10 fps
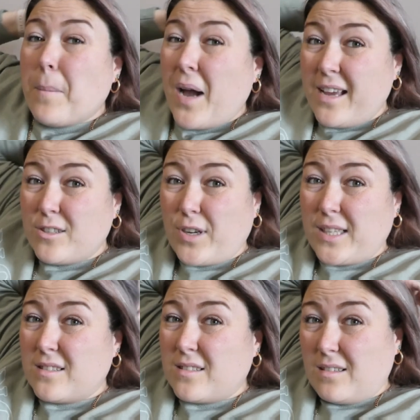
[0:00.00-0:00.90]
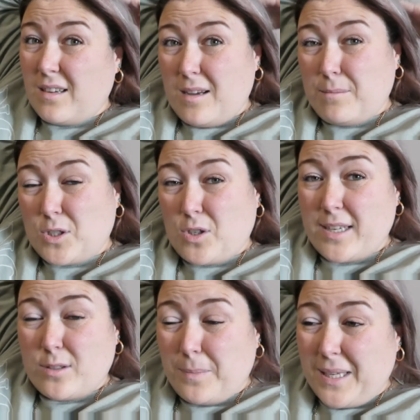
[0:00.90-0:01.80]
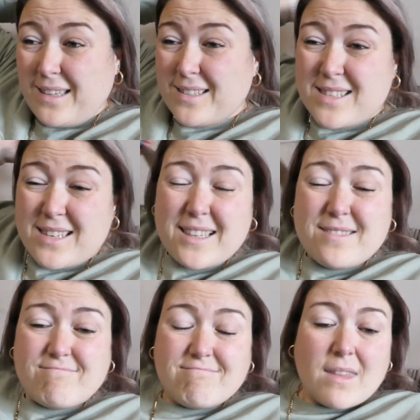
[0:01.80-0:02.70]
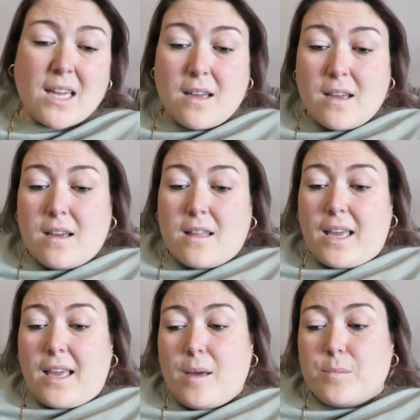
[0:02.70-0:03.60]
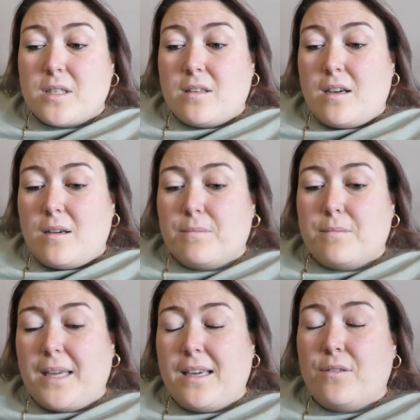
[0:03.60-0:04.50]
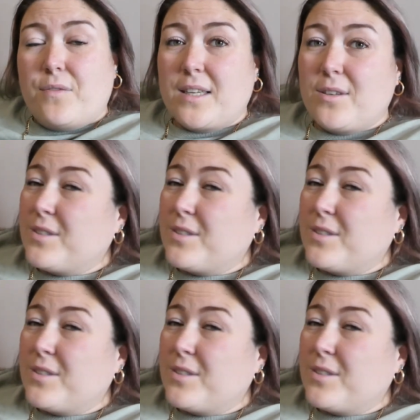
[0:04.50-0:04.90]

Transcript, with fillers: My hair straighteners um, died on me yesterday. They kept um, making a funny